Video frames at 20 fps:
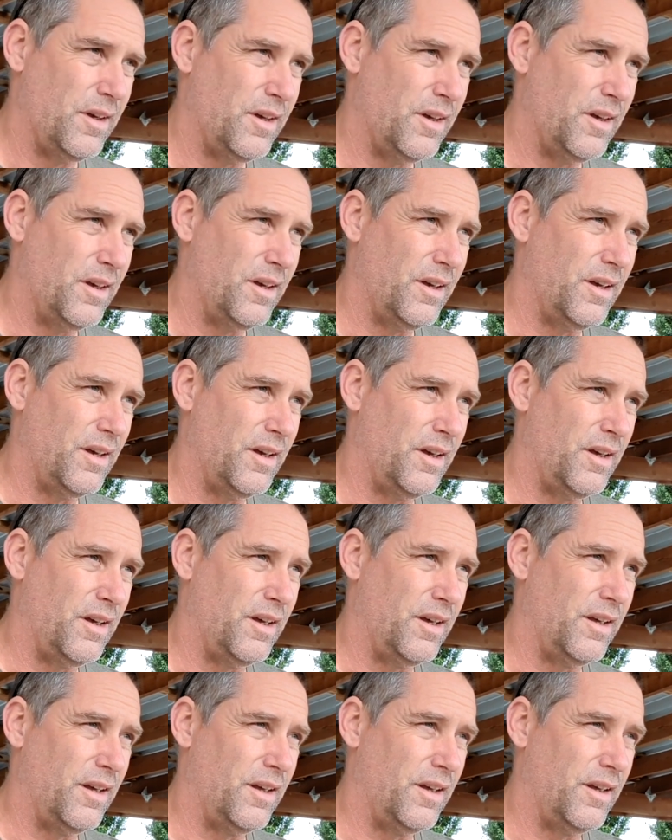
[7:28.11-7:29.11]

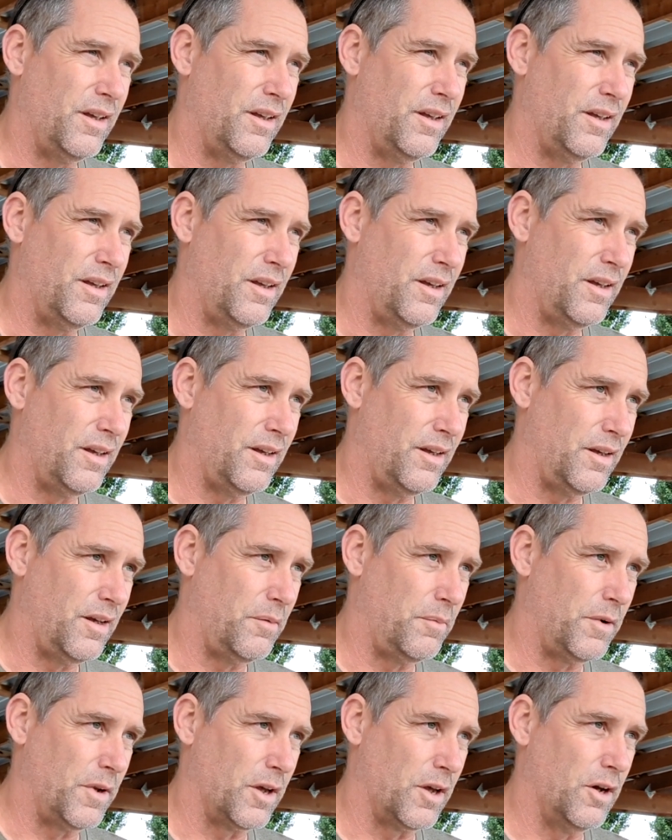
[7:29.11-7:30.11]
I'm
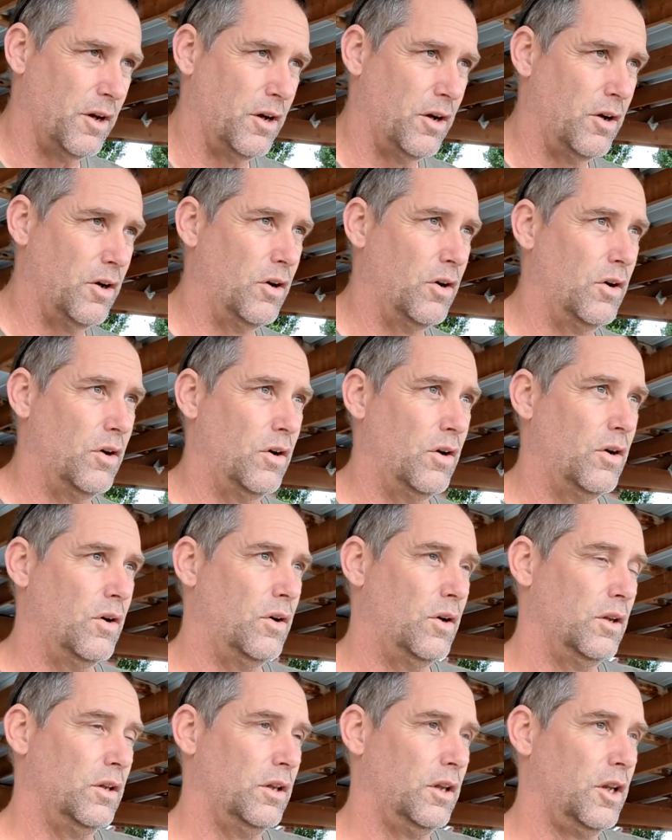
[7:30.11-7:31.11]
going to
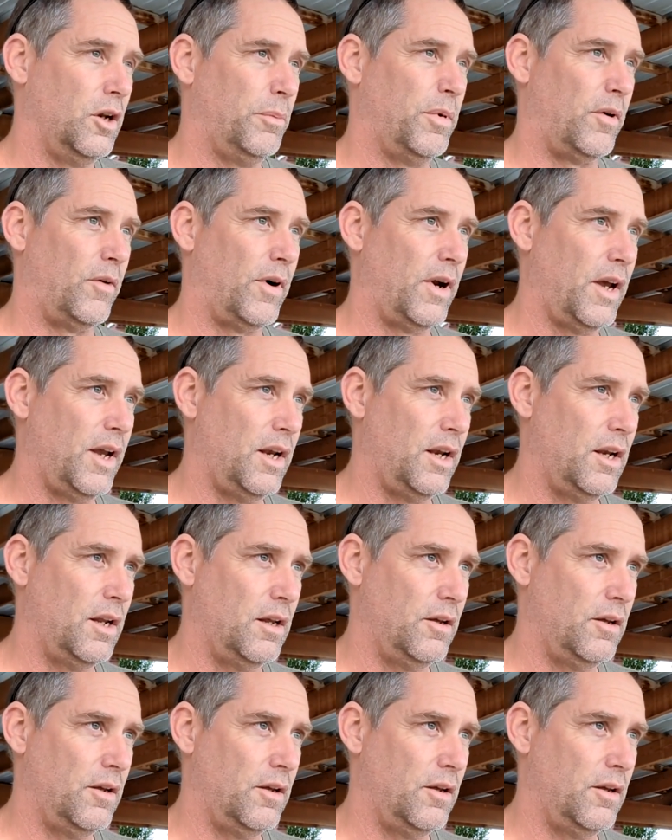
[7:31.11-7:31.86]
go a little bit right.